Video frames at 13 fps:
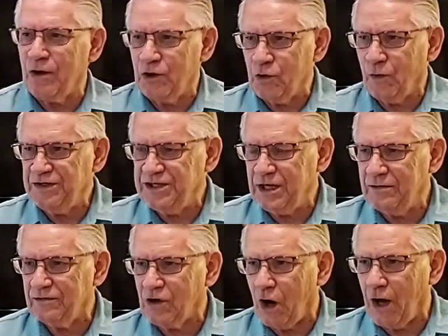of anointing of
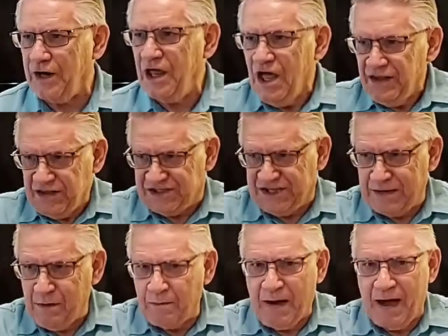God, the same
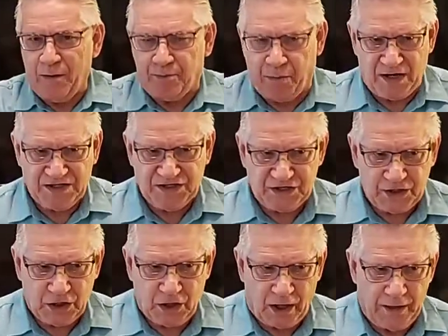amount of presence of
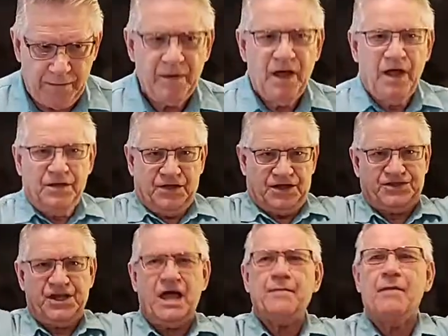God, the
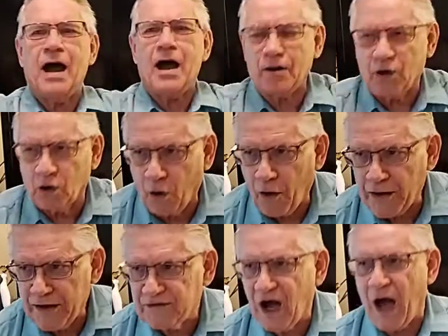same amount of glory
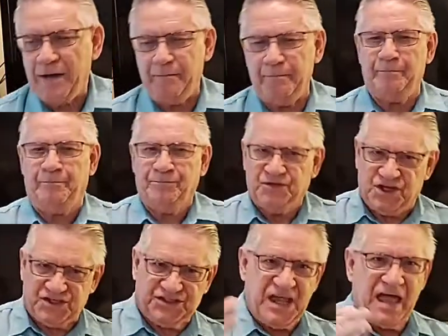of God to
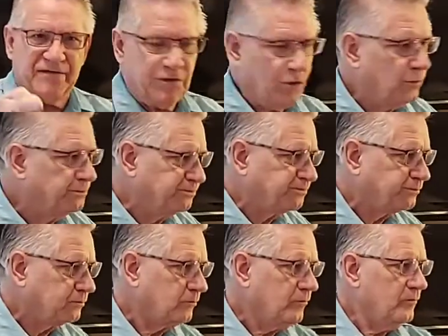save you
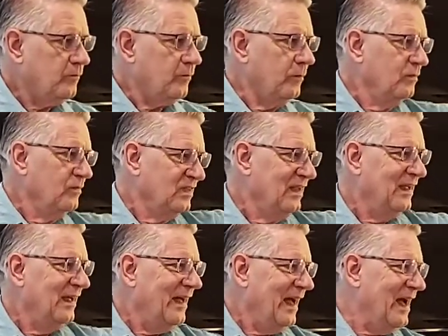
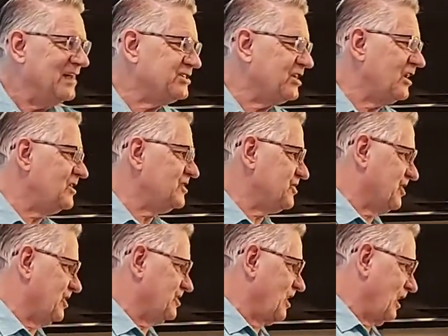as it is to
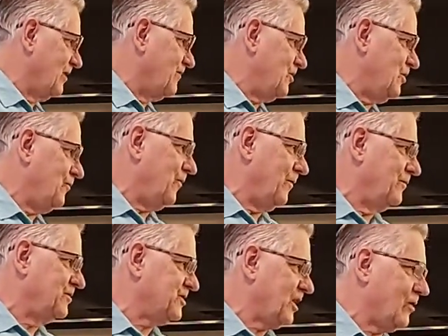deliver you from
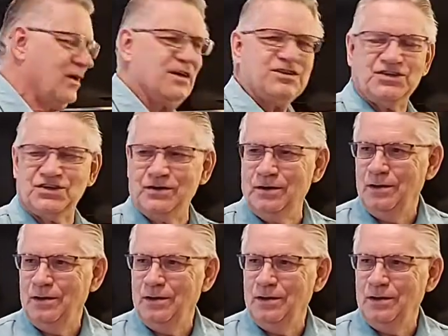cigarettes,